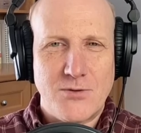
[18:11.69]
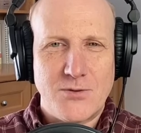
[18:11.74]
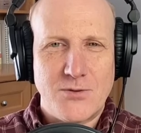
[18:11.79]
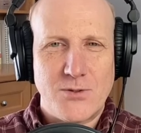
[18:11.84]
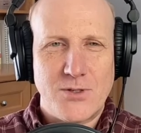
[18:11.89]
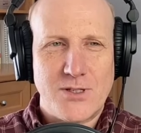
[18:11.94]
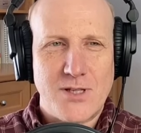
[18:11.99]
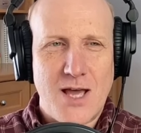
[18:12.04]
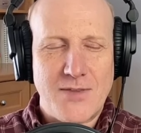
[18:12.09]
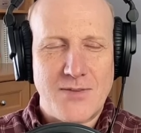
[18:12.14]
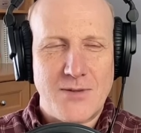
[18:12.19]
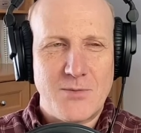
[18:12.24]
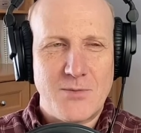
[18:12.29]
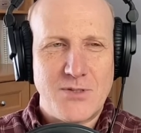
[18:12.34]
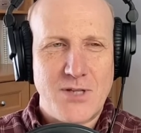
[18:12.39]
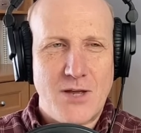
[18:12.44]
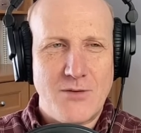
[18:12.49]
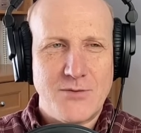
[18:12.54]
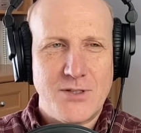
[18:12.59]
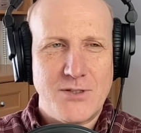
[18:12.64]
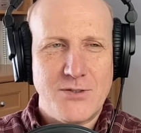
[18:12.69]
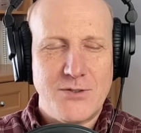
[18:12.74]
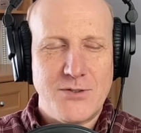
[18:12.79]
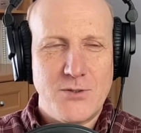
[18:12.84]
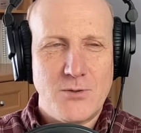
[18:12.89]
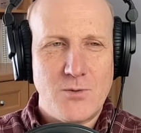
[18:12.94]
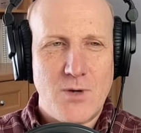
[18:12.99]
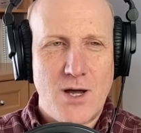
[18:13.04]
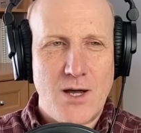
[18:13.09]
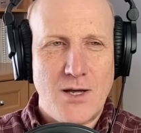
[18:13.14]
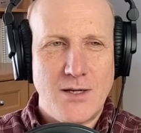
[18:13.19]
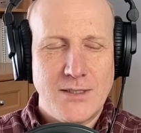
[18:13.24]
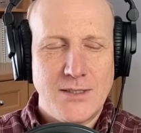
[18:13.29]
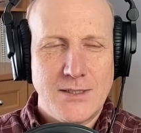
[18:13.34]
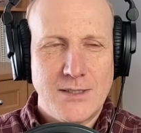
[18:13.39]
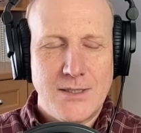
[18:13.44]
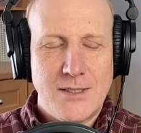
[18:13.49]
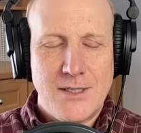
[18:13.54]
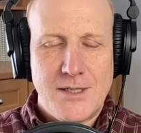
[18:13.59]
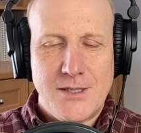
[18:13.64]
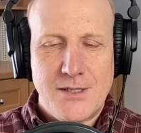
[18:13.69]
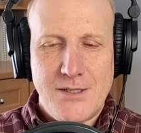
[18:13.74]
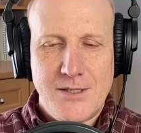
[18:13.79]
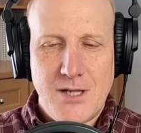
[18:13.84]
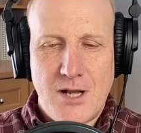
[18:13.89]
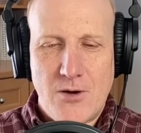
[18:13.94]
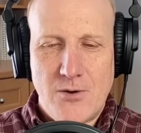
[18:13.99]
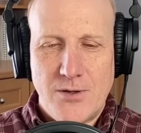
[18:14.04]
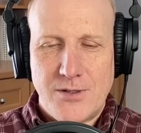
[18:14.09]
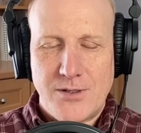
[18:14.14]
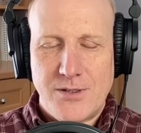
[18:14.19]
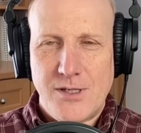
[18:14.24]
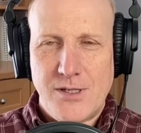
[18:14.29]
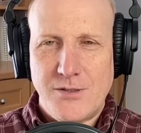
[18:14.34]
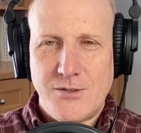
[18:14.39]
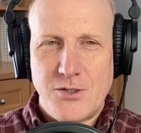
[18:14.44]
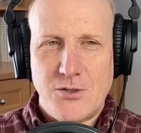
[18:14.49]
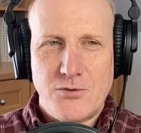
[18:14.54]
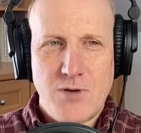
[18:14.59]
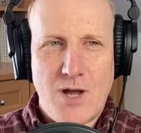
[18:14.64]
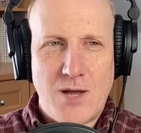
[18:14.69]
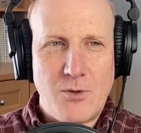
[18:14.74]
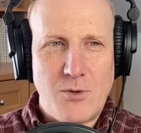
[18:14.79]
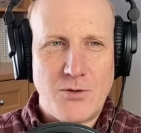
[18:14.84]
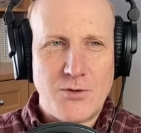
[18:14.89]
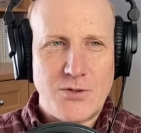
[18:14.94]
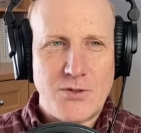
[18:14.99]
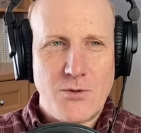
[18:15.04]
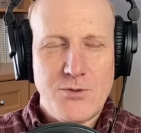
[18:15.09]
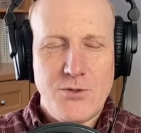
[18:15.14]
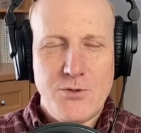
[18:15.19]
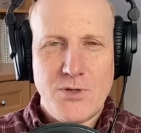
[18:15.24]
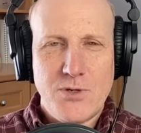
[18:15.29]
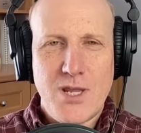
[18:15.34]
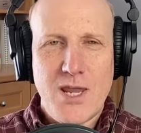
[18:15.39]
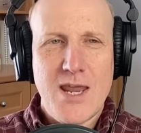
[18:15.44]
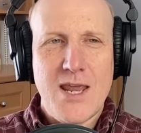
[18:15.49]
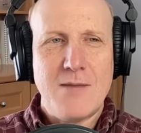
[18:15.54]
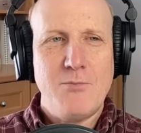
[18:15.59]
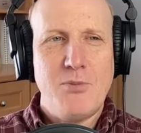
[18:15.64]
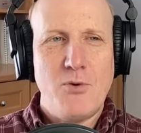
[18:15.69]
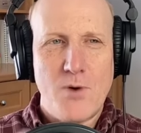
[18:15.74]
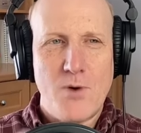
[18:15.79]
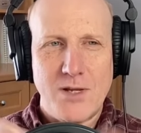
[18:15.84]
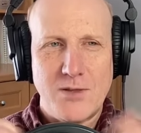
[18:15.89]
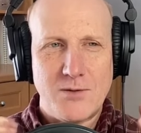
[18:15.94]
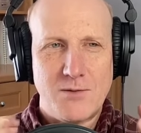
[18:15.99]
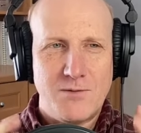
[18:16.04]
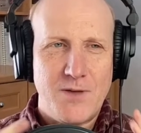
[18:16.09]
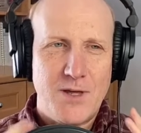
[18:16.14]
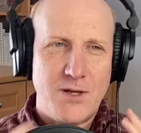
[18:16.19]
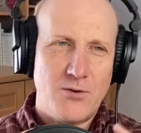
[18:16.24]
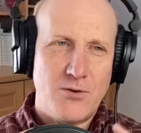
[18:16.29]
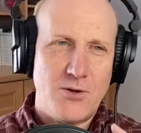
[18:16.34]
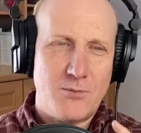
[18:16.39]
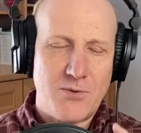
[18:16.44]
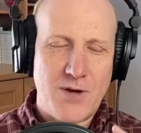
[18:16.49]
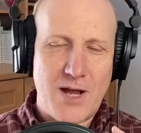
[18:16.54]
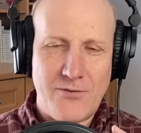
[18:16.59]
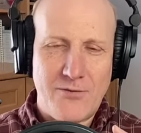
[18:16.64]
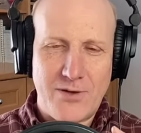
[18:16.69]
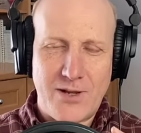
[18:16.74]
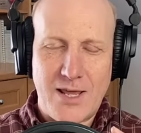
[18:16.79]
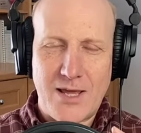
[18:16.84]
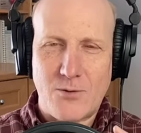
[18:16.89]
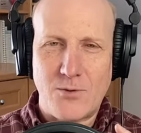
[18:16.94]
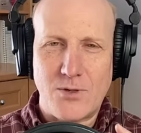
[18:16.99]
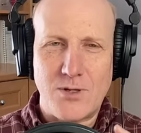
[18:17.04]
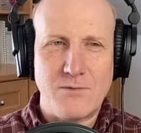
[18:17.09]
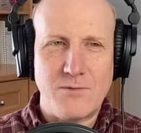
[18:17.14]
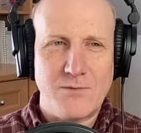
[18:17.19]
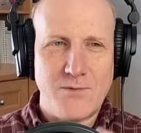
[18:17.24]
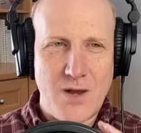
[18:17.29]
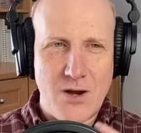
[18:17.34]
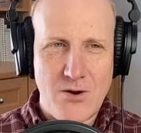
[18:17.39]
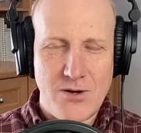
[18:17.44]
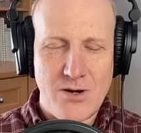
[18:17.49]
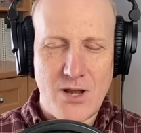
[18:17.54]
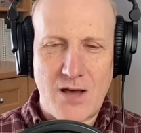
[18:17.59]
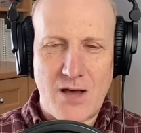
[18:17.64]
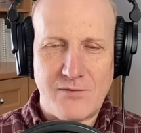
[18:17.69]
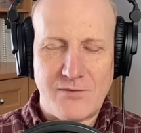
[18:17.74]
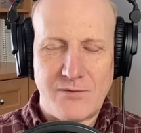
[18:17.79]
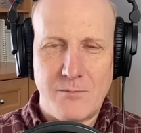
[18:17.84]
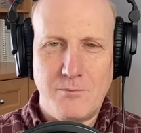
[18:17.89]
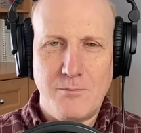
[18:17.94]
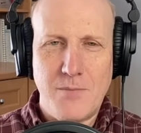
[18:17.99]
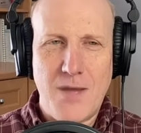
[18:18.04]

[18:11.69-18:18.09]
sort of got themselves into uh, you know, into trouble. So you can point the finger at private equity. Fair enough.